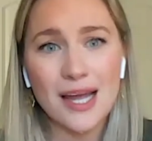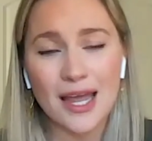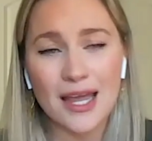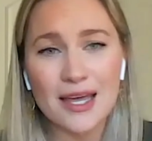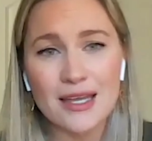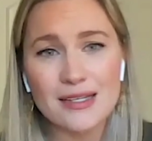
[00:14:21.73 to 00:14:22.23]

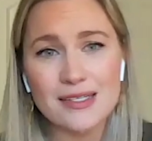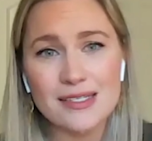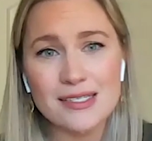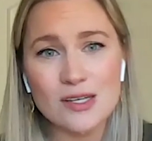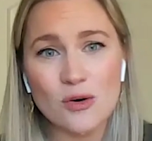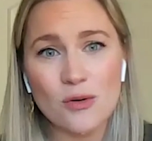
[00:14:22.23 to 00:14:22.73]
And
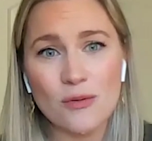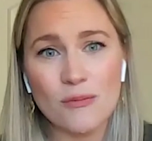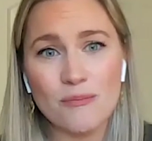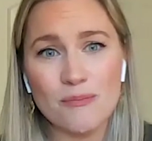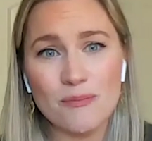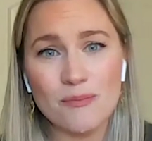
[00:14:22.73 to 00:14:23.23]

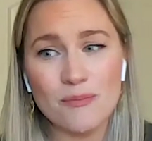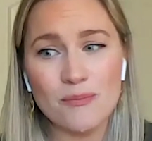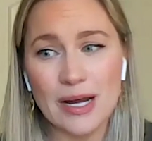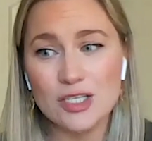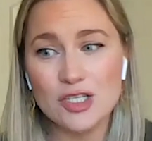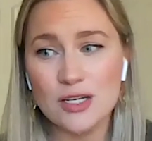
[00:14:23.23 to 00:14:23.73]
so
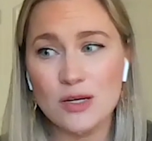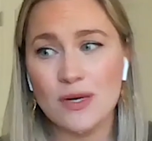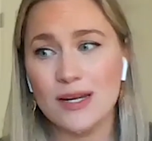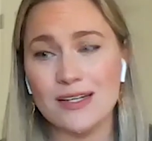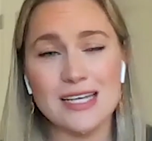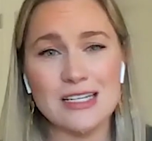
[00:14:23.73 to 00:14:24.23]
my
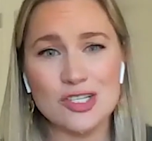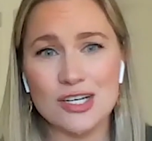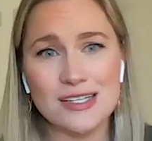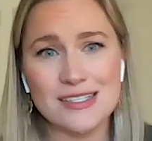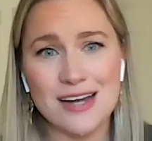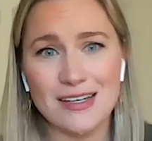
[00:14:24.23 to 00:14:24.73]
genuine intention
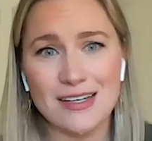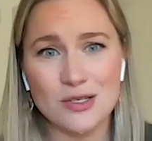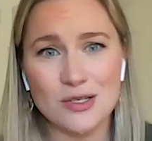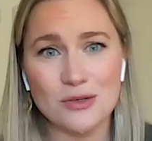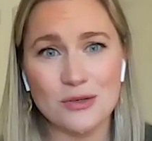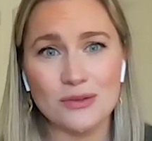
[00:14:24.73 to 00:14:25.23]
is not
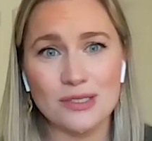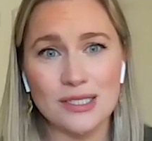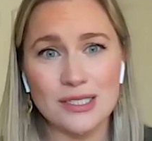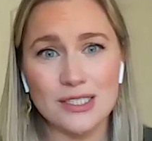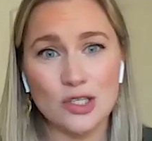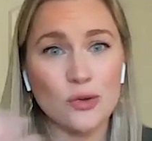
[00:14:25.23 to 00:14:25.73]
to
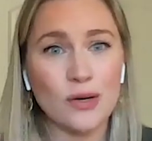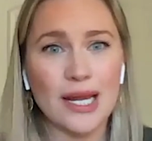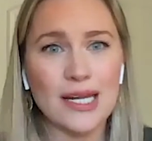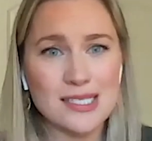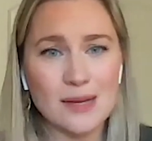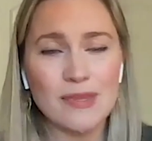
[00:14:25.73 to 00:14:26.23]

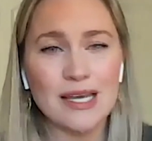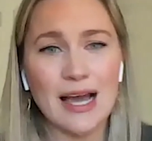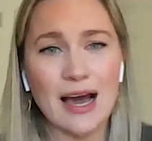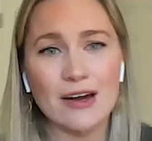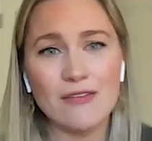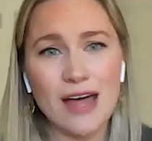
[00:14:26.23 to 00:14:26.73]
create something
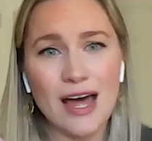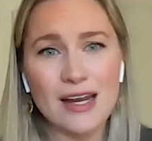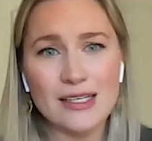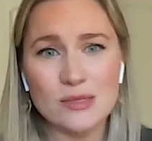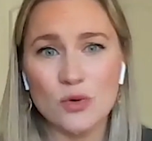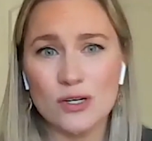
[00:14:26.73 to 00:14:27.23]
out of that.
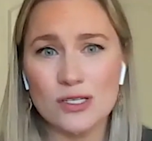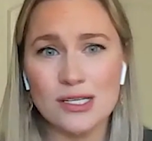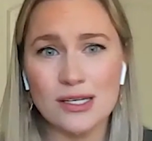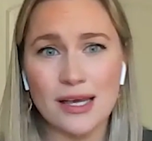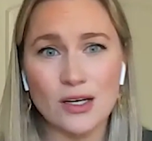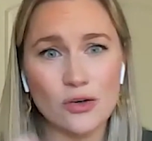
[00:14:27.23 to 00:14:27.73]
It's more
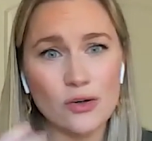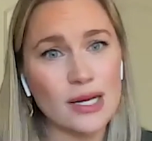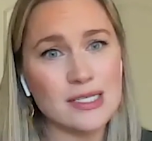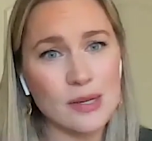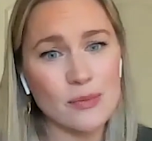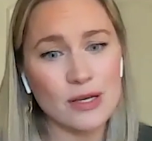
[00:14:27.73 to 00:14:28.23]
to like
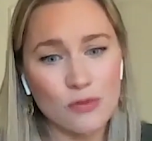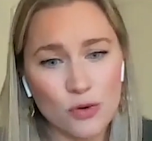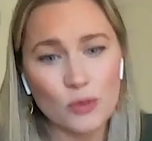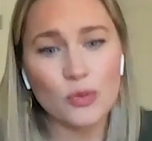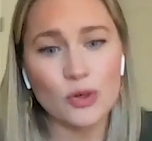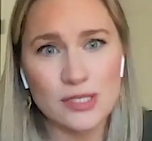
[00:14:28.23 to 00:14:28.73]
create something for
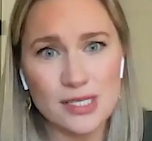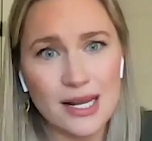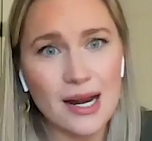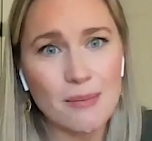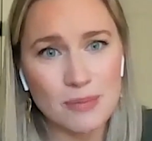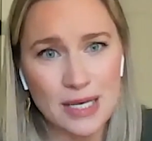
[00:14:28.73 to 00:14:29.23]
the person
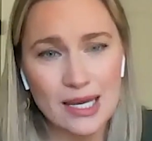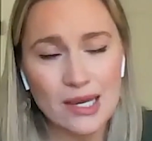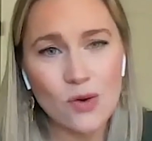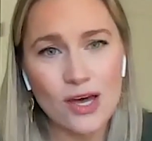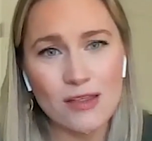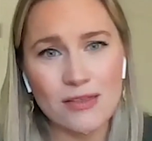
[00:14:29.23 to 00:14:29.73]
that I'm
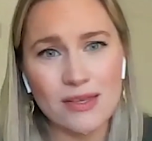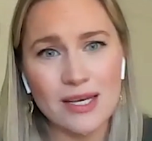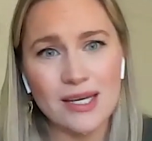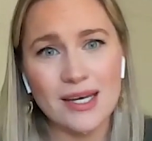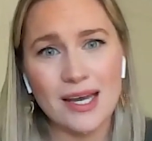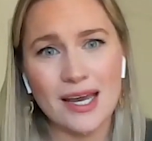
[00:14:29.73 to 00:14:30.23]
being with.
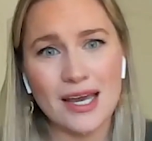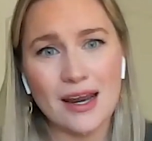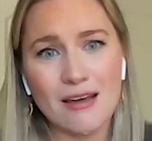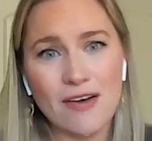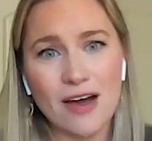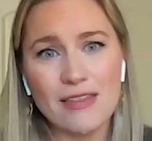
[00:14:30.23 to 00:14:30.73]
And
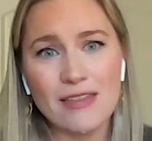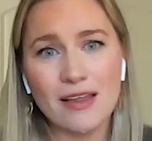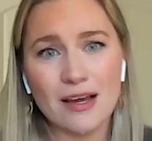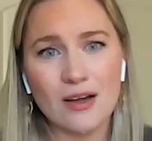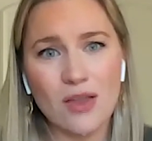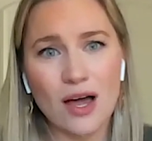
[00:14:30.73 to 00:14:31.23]
I find that
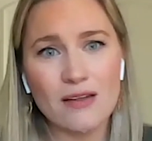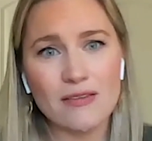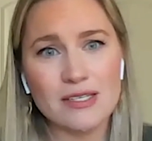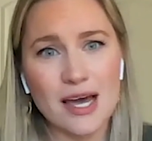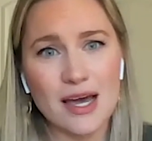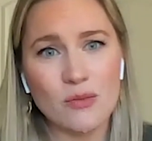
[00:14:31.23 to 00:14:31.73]
like a lot of
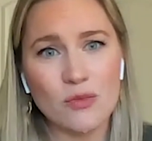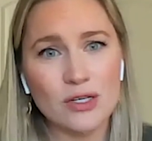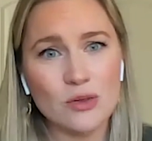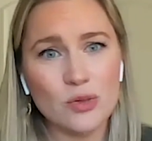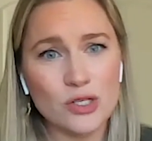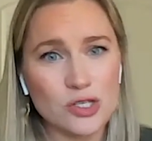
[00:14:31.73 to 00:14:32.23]
the time when
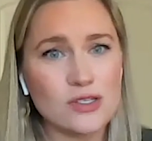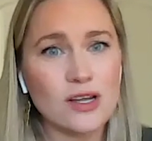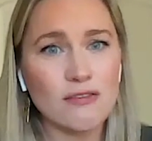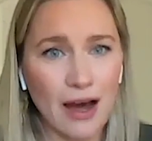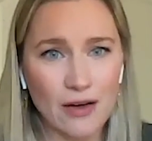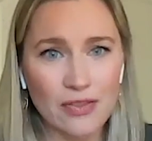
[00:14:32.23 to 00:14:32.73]
you put
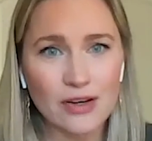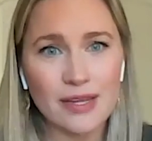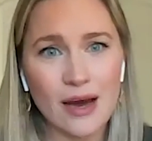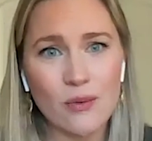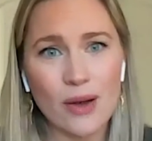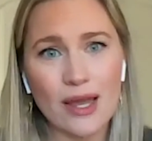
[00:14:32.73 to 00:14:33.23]
yourself out there in
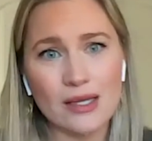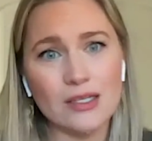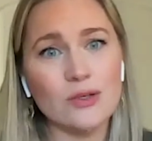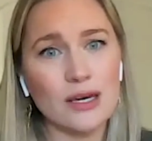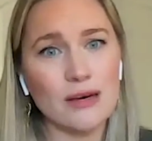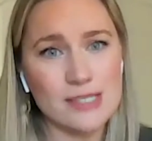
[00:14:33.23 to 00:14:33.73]
that way and
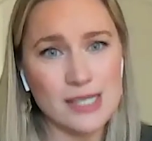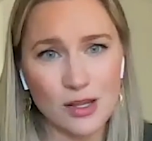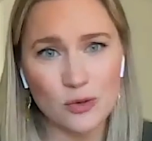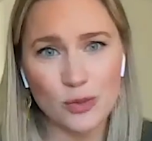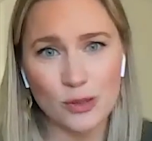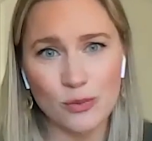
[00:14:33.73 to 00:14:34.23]
you give to
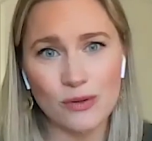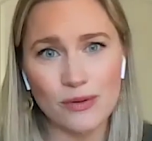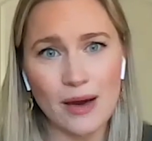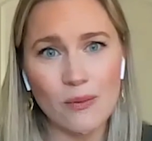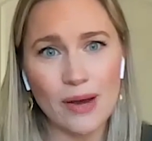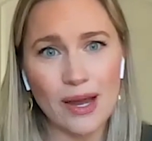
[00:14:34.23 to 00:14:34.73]
other people in
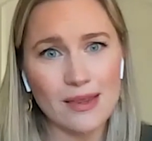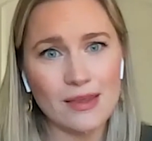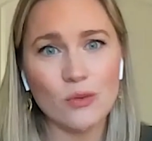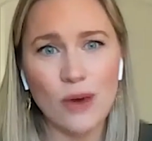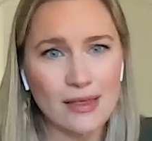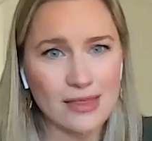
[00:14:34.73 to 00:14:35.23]
that way, then
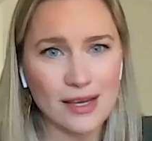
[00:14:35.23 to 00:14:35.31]
the right